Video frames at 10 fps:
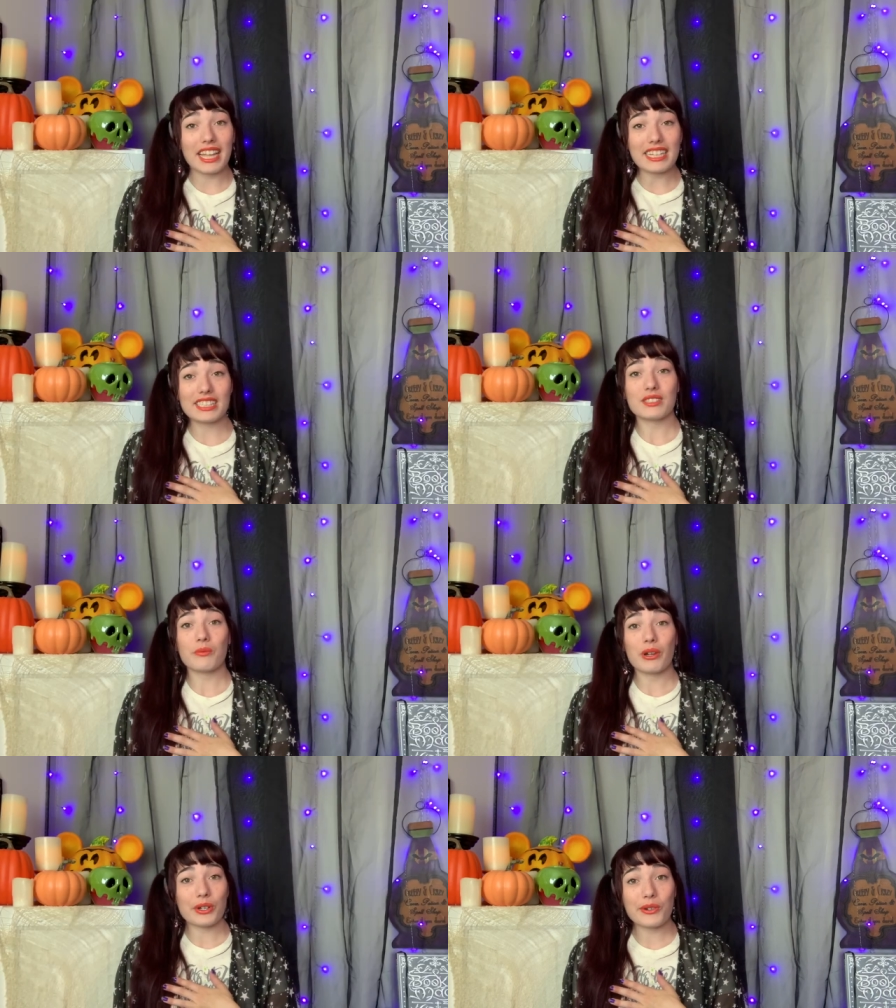that's
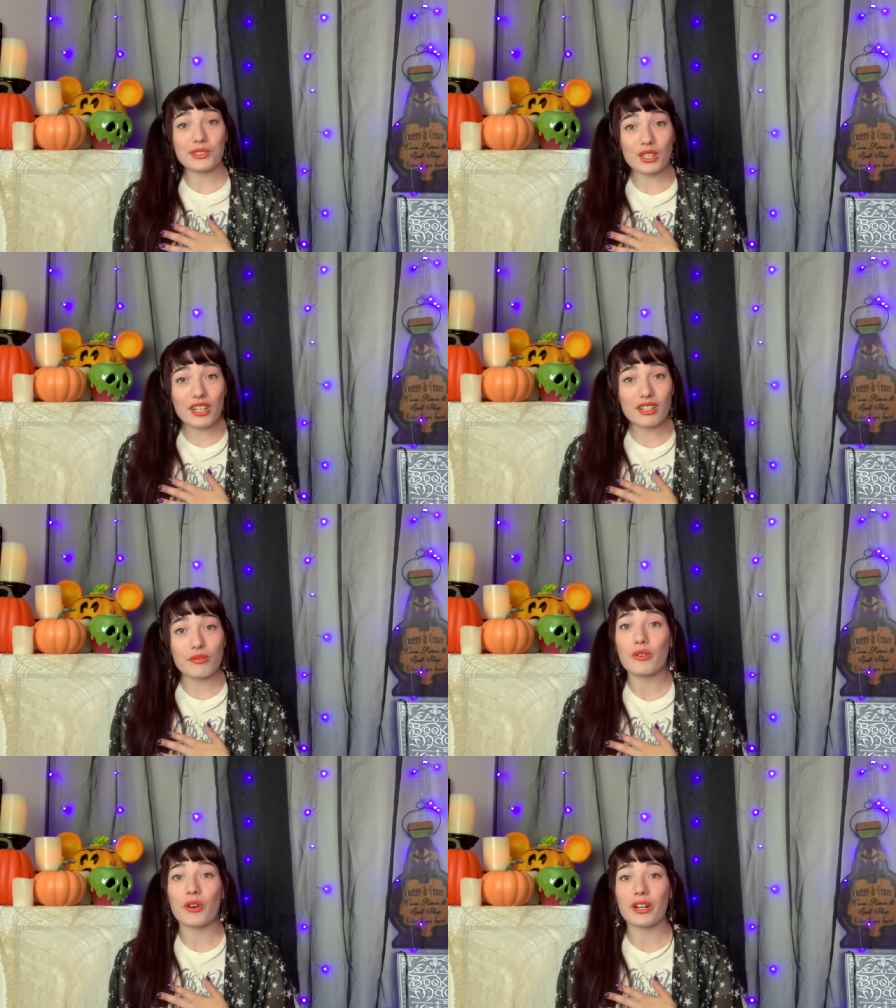what a girl's looking
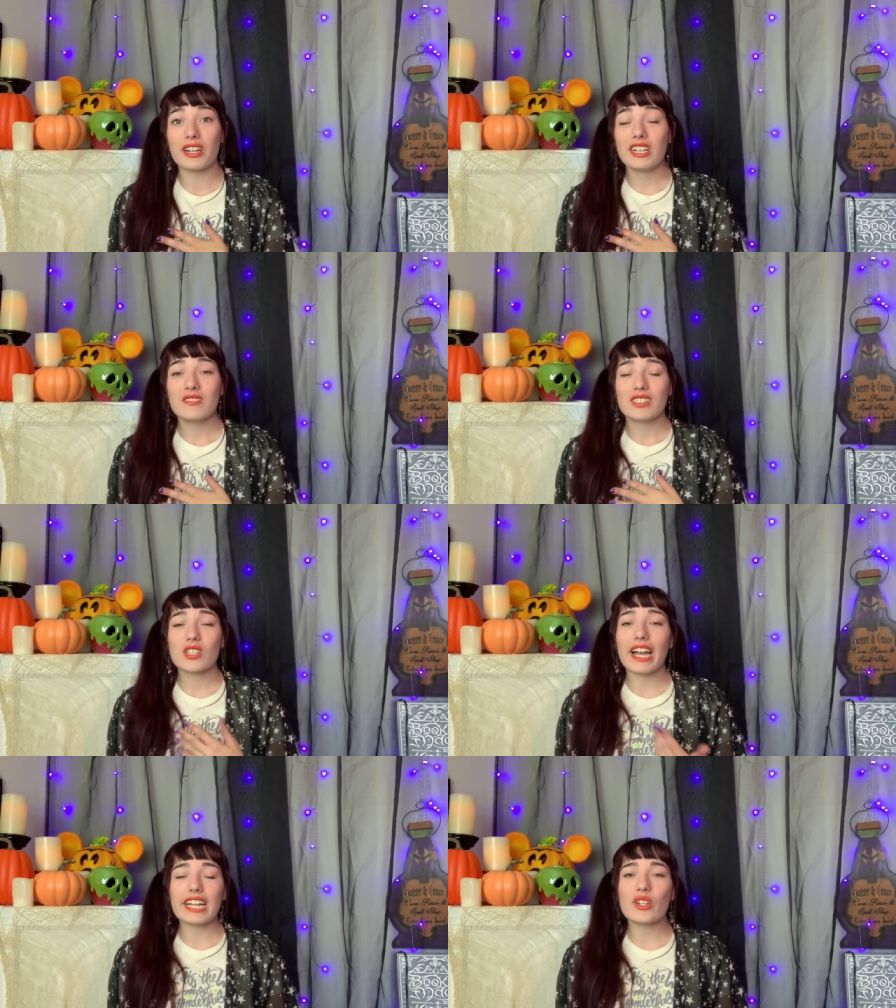for. So
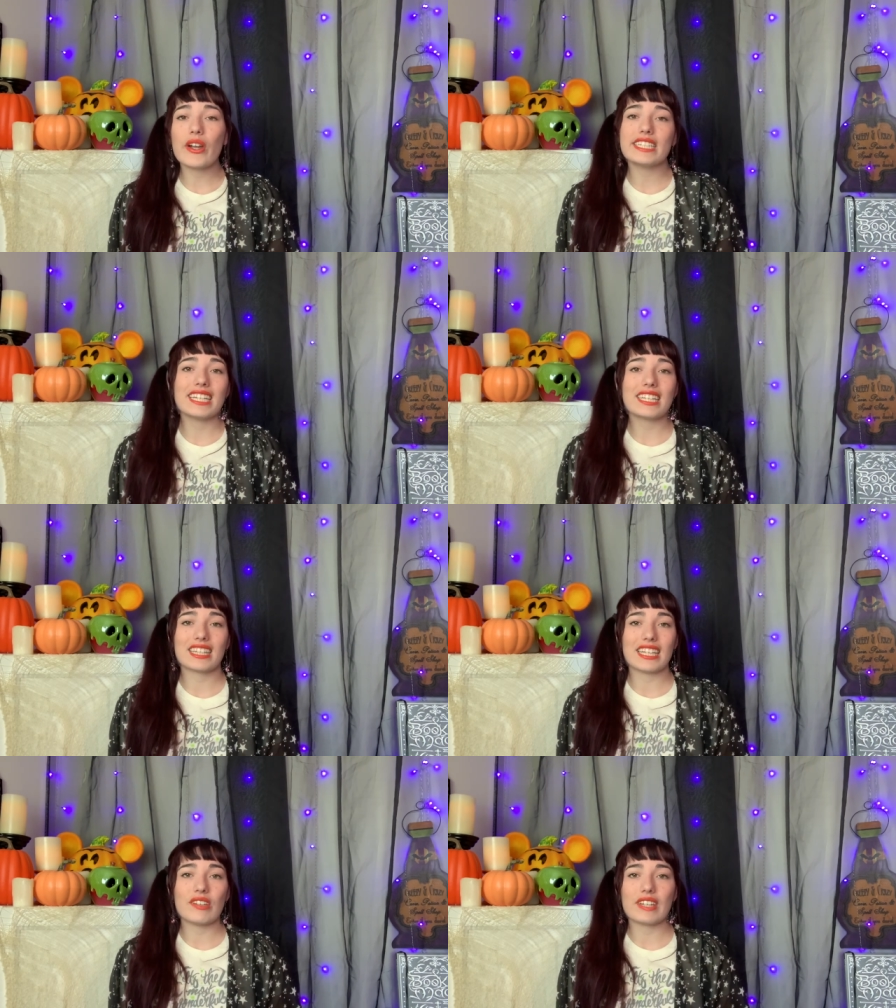I had no idea that
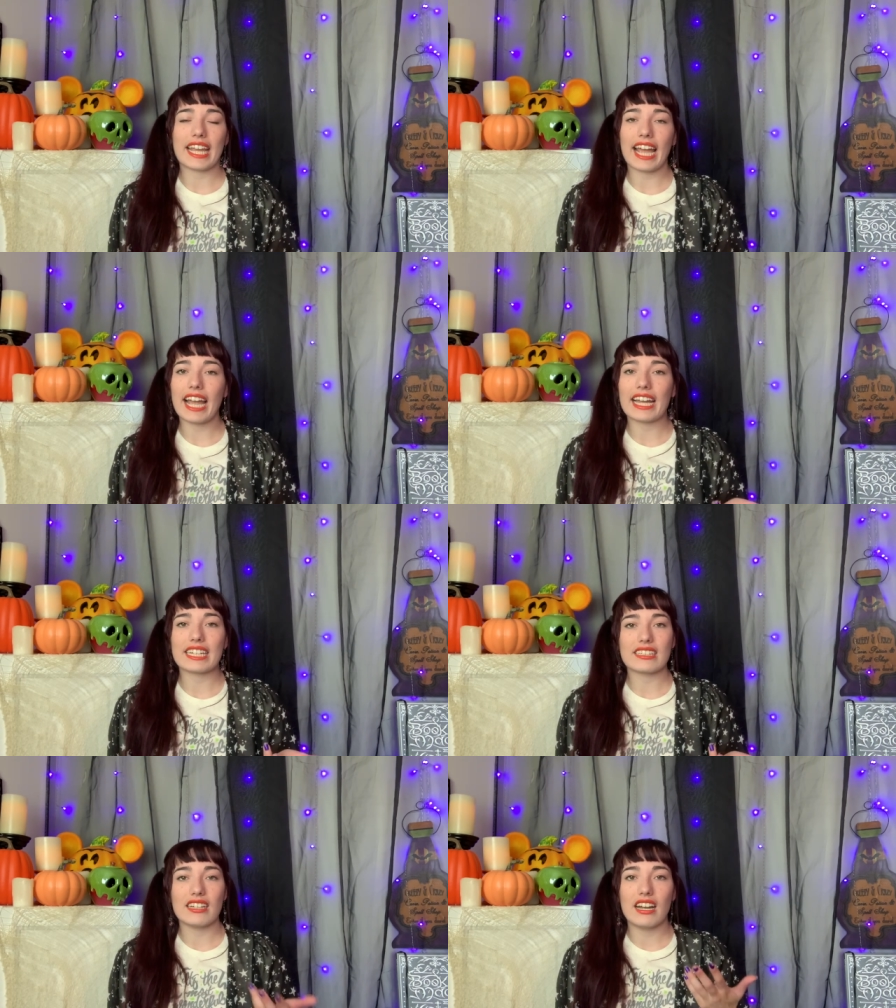they even had,
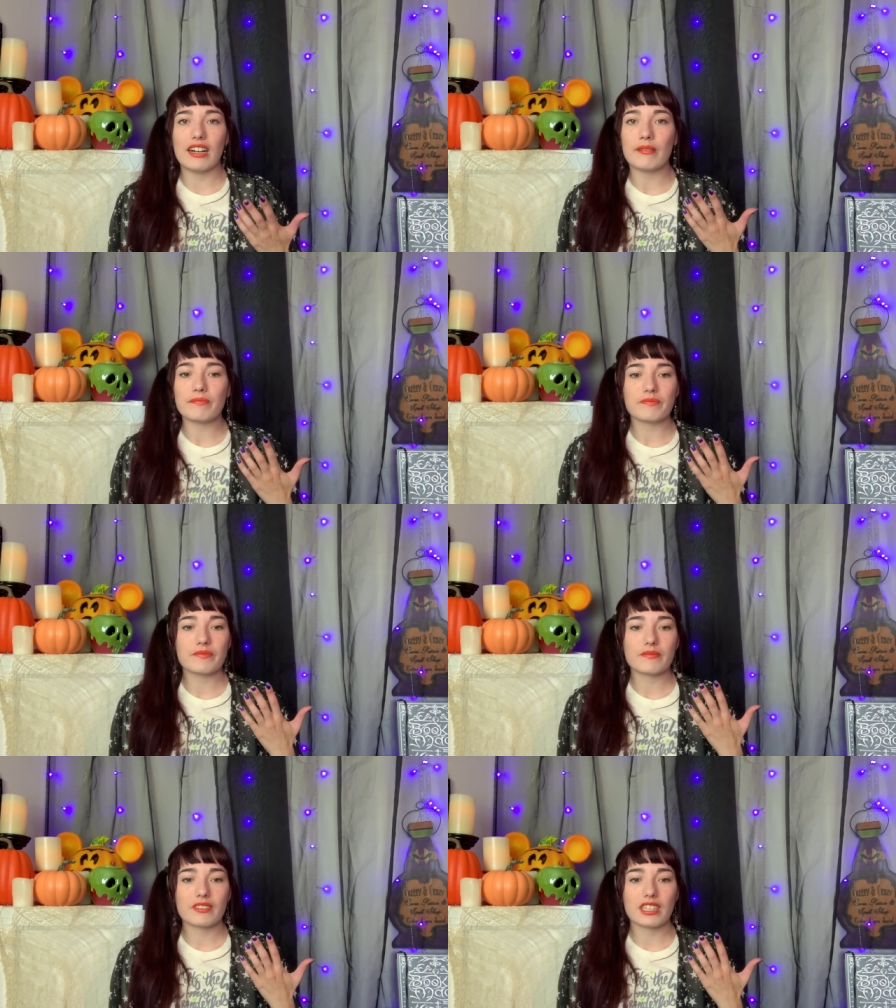um,
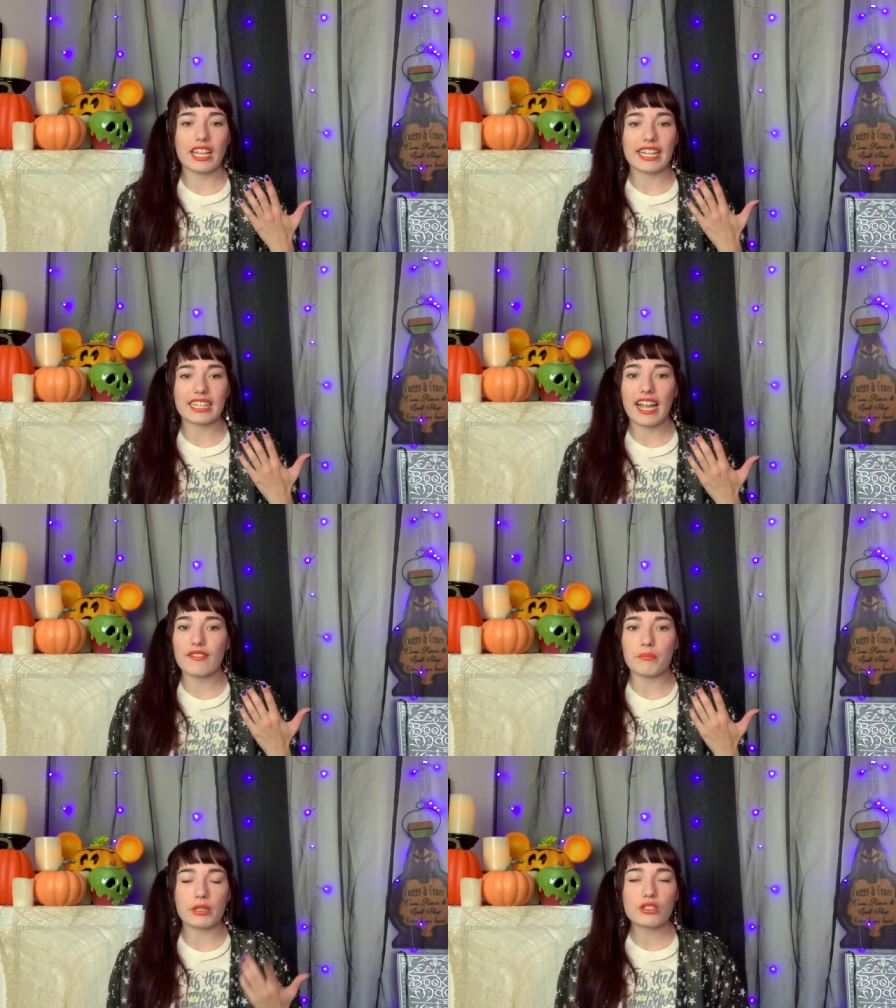like they have
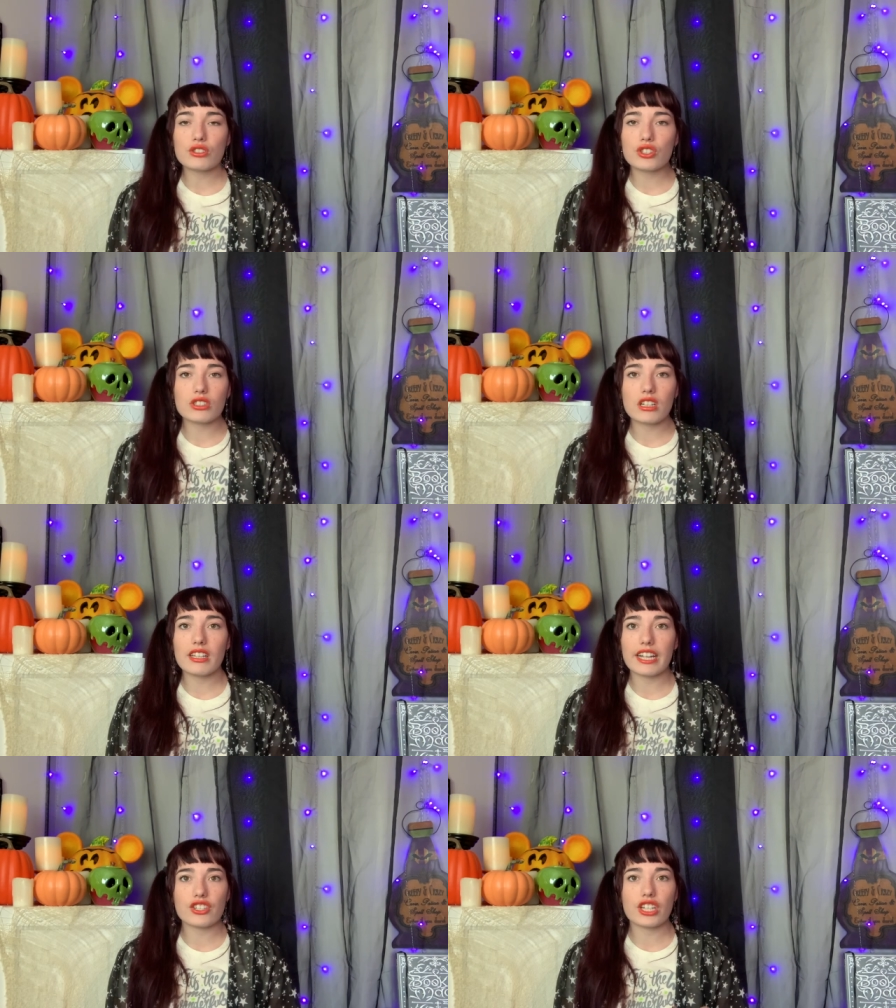a Beetlejuice
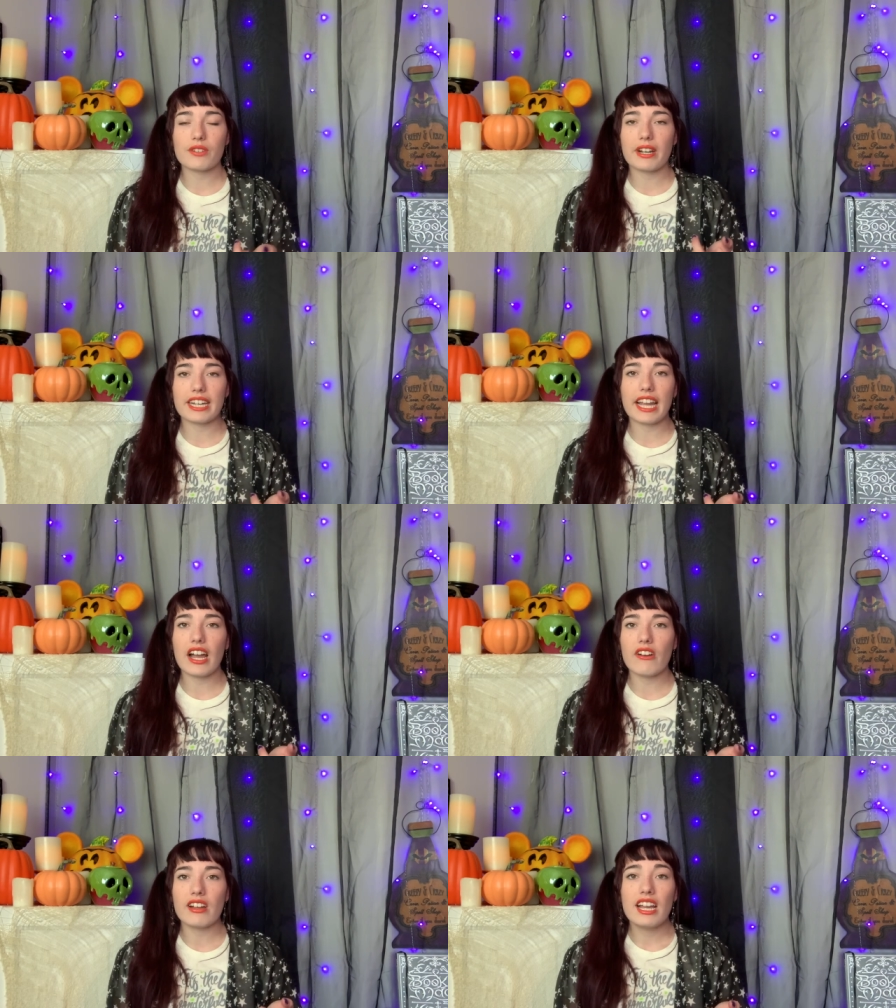collection right
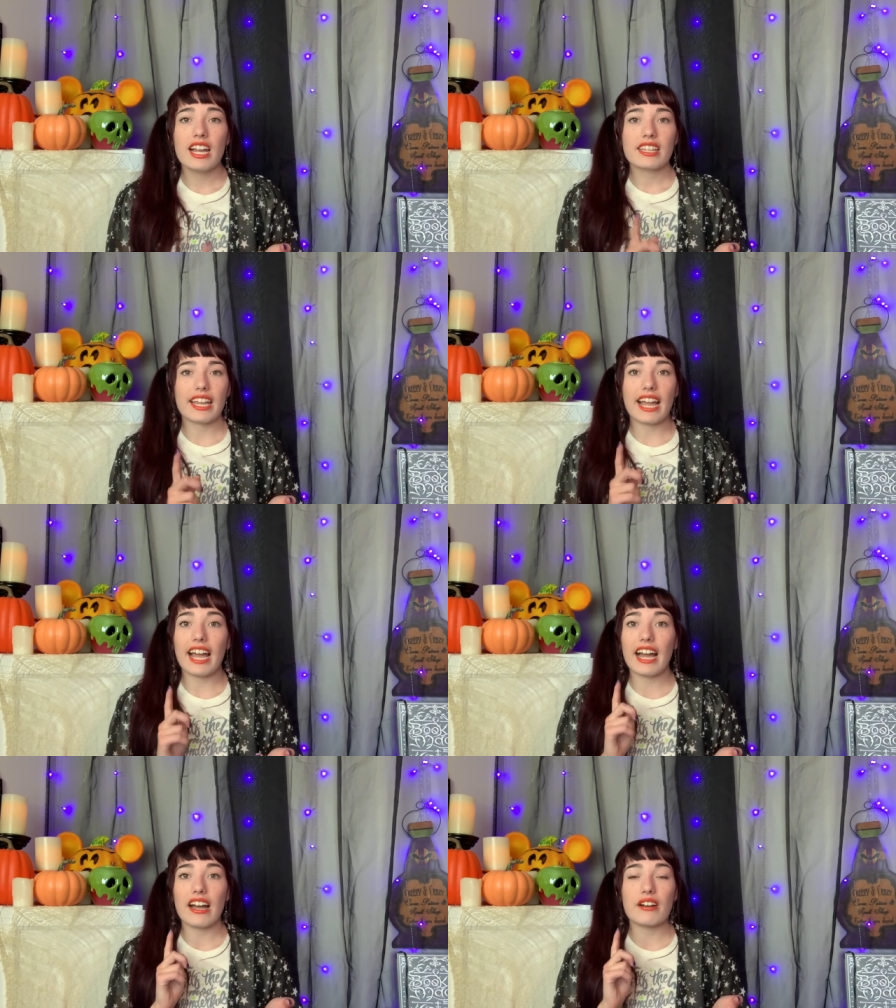now. They
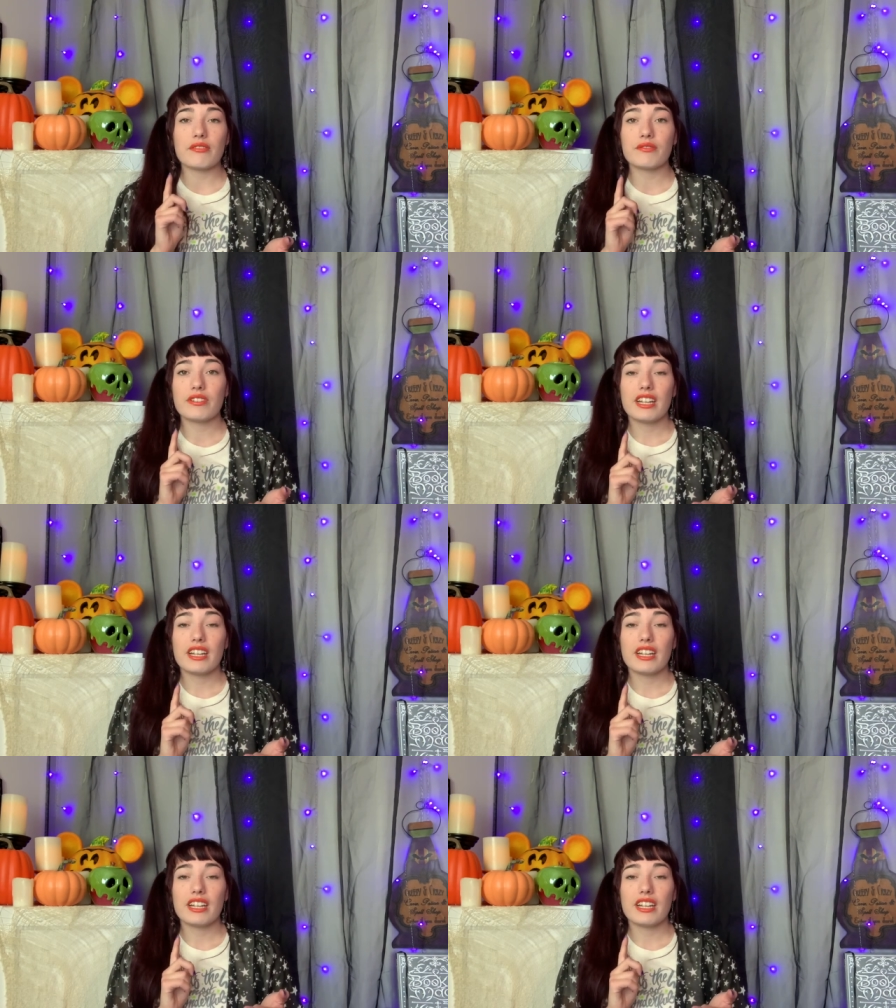have